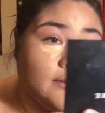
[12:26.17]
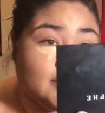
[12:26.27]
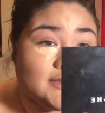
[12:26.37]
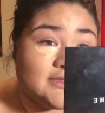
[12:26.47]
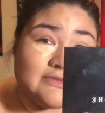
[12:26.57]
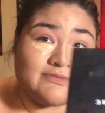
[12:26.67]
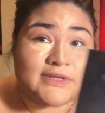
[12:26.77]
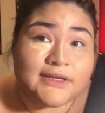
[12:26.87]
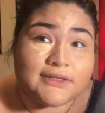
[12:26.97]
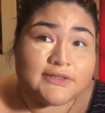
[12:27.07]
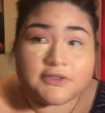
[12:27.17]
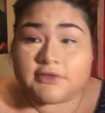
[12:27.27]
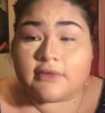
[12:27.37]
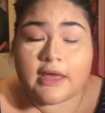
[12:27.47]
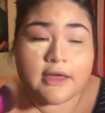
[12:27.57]
which is intended to
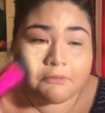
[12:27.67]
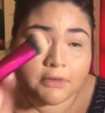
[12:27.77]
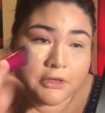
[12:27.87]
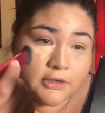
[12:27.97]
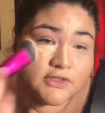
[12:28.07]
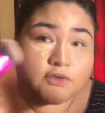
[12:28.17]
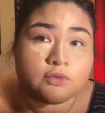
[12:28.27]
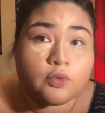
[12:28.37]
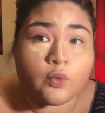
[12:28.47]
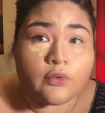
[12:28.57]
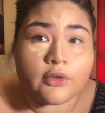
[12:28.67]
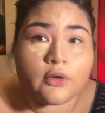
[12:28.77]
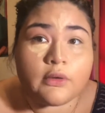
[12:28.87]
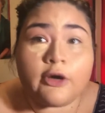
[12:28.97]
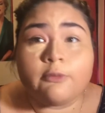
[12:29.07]
do that, but it's cool
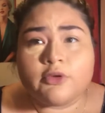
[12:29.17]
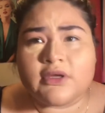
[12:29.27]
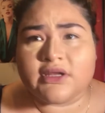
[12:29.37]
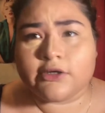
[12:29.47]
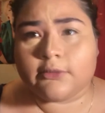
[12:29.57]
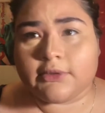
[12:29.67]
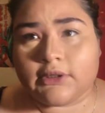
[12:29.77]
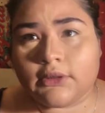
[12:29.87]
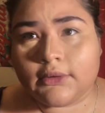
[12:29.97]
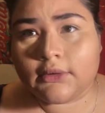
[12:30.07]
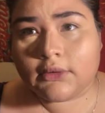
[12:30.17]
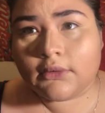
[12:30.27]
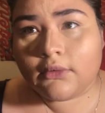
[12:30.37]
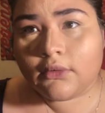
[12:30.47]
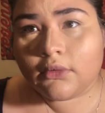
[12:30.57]
though. I hope you can hear me.
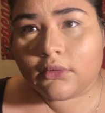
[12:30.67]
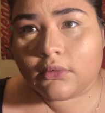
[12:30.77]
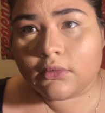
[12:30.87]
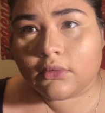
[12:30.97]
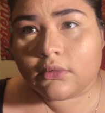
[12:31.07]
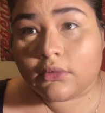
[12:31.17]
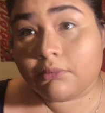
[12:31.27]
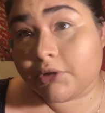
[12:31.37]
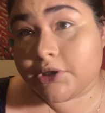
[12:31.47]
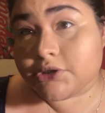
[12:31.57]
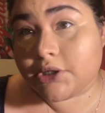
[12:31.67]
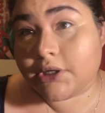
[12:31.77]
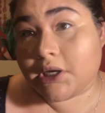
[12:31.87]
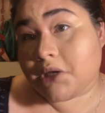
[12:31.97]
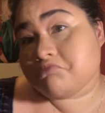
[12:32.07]
I'm pretty sure you
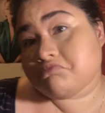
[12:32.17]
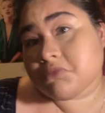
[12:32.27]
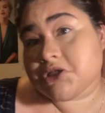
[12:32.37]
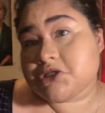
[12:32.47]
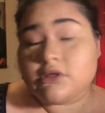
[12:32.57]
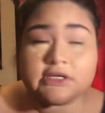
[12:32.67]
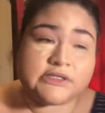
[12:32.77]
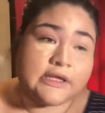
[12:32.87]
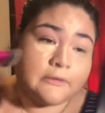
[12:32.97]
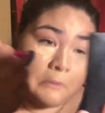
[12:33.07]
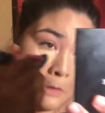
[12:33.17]
can. Let's do this thing.